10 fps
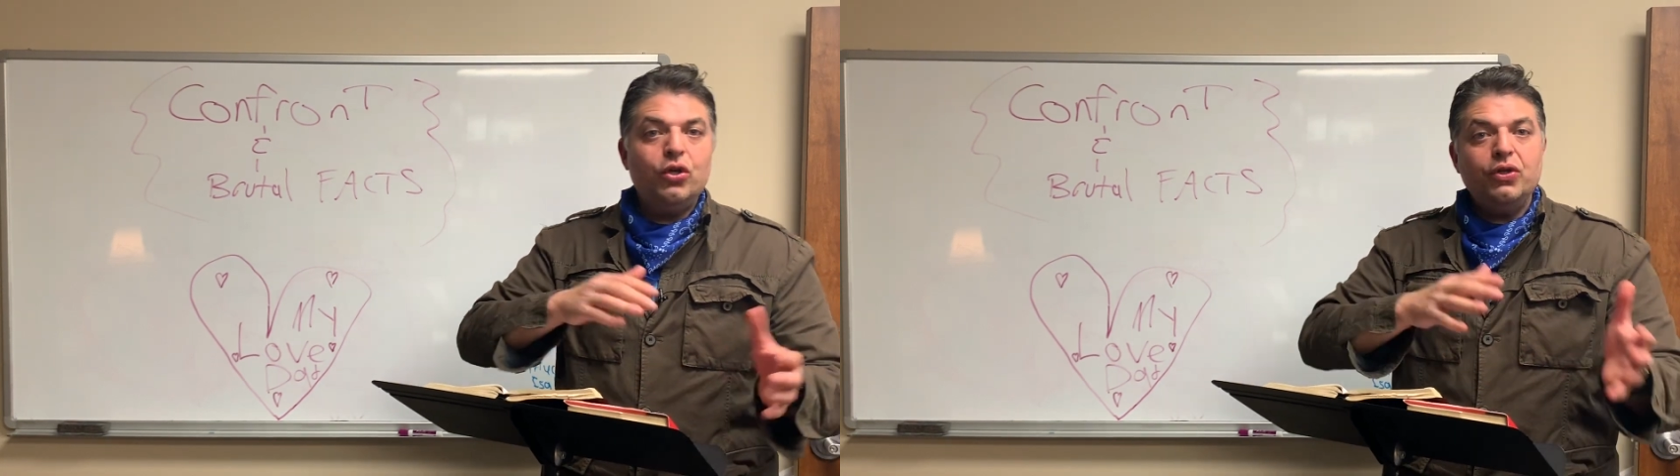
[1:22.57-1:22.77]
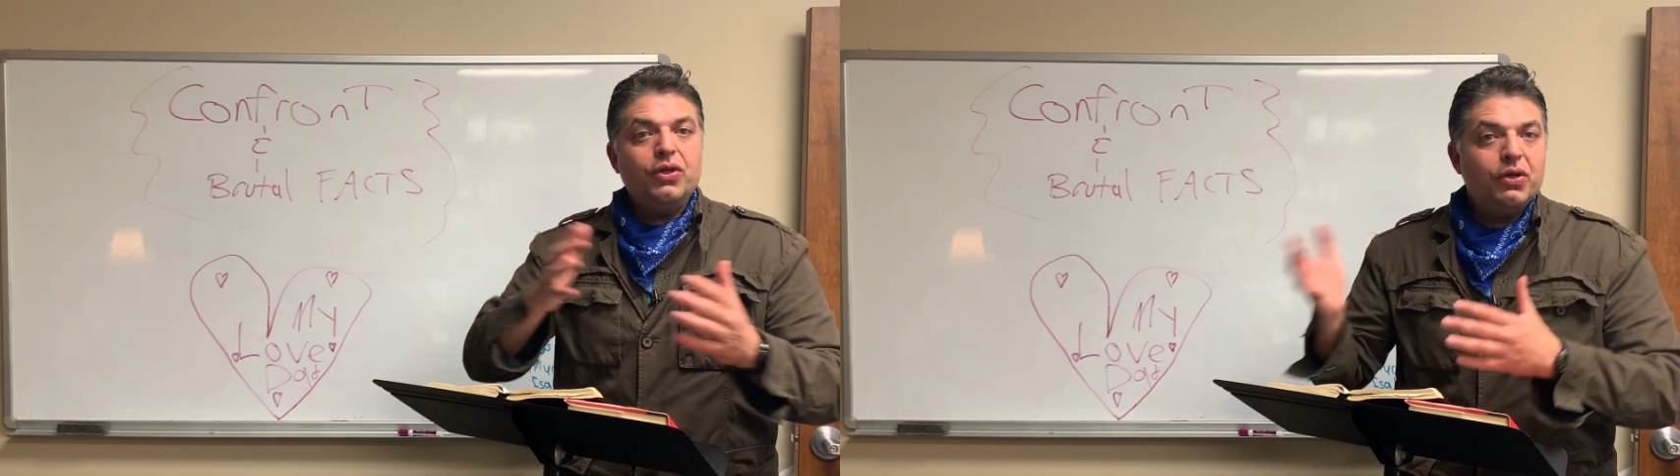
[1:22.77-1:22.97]

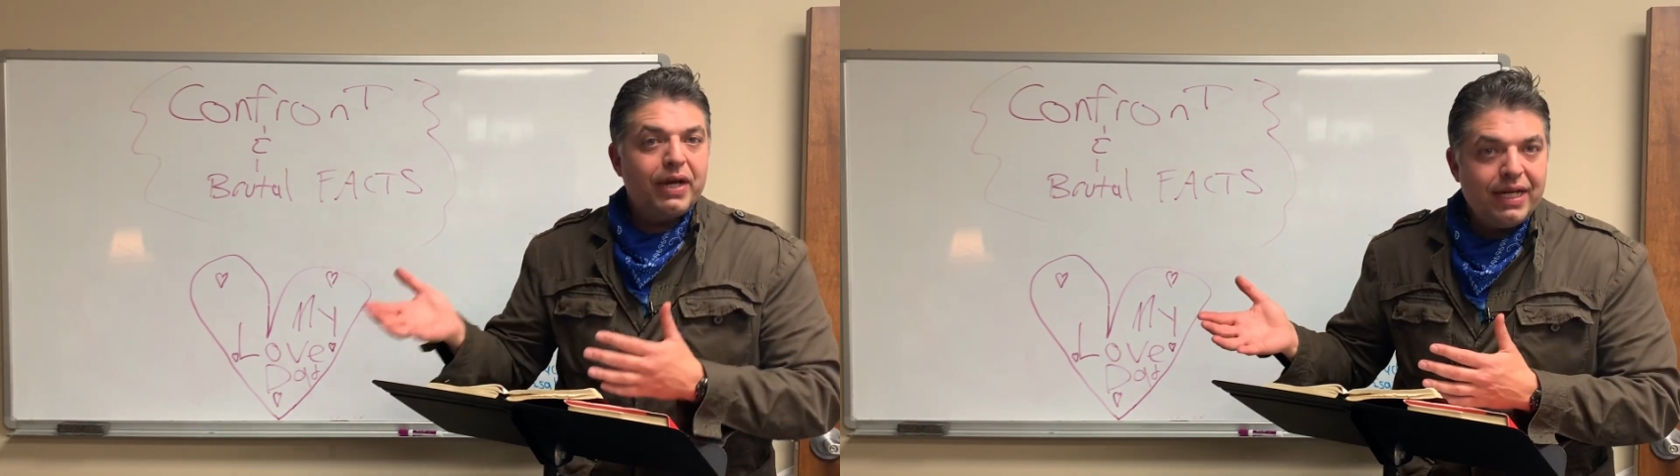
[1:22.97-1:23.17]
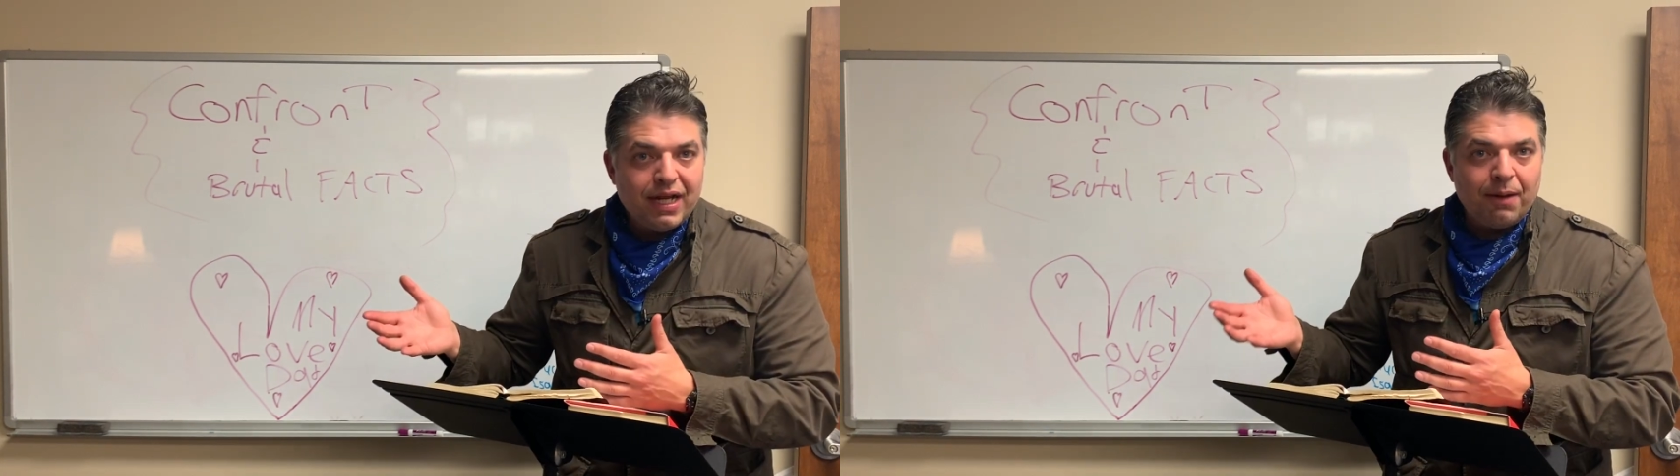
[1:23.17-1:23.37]
good to
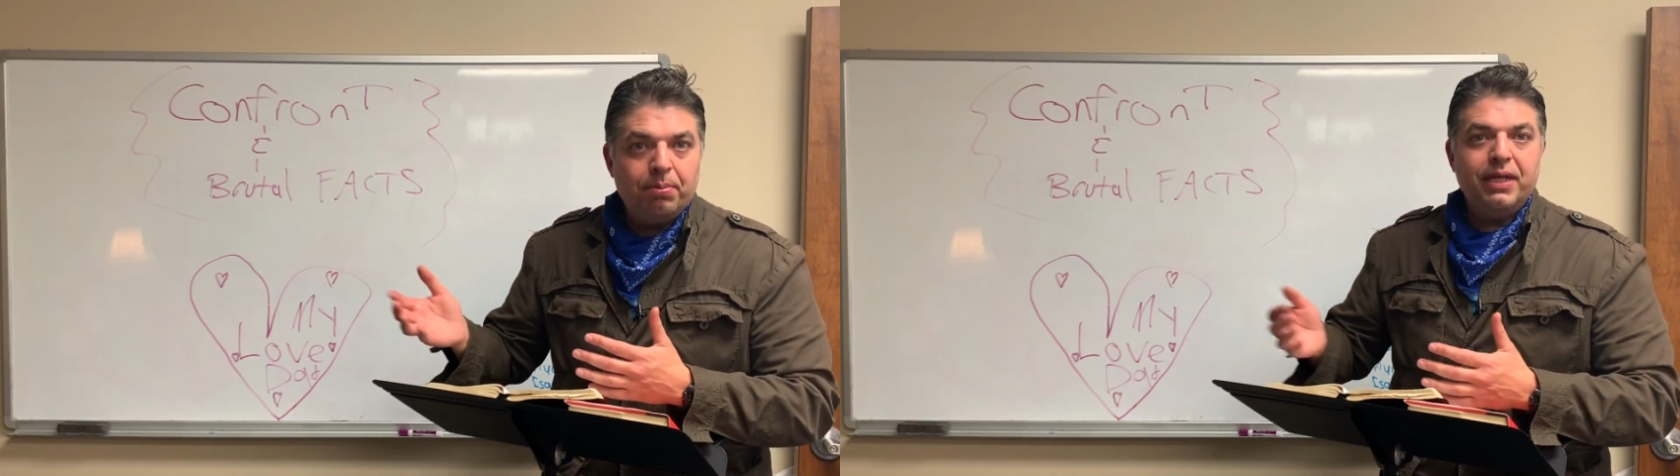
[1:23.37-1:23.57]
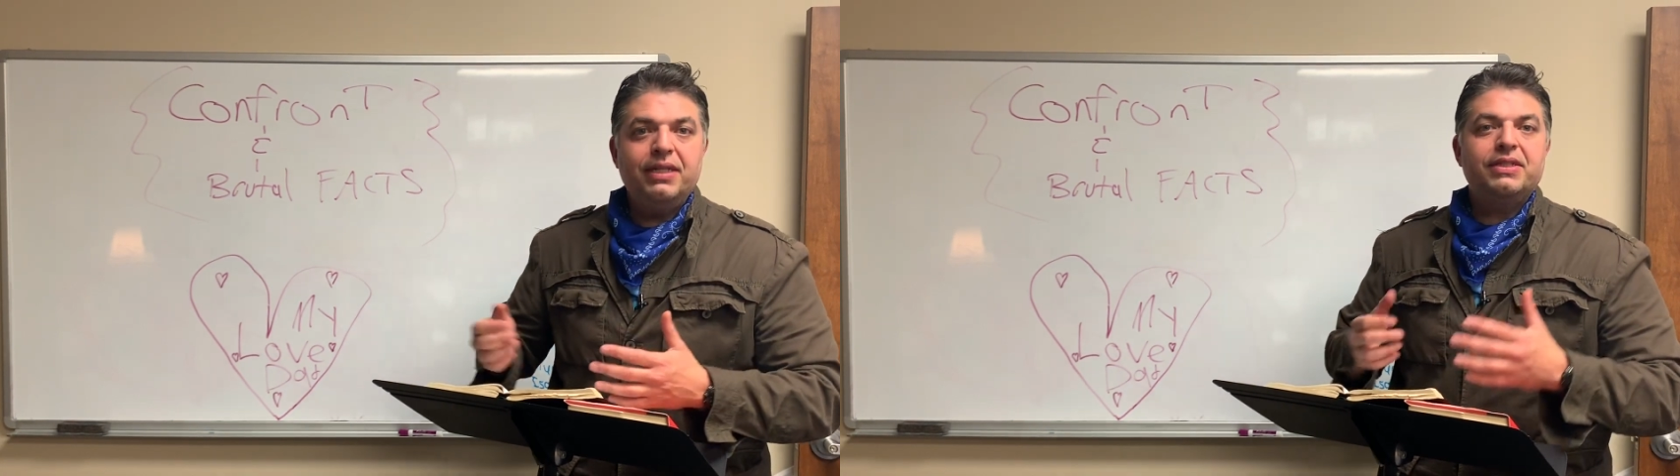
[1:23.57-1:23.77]
great
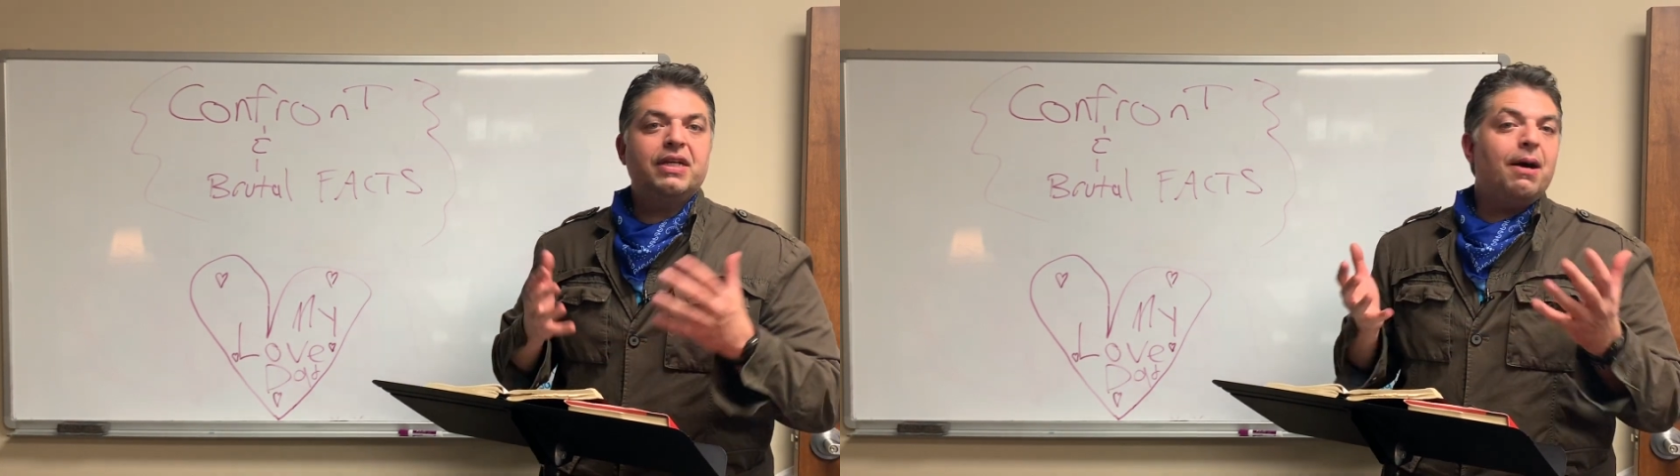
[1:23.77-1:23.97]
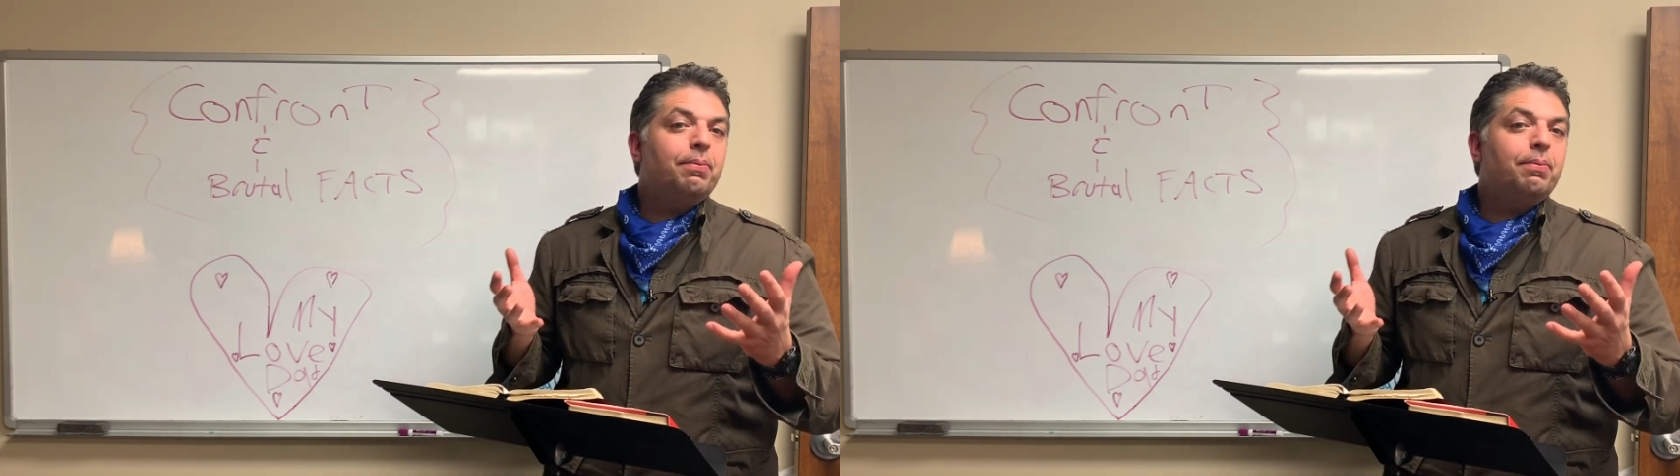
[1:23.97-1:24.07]
companies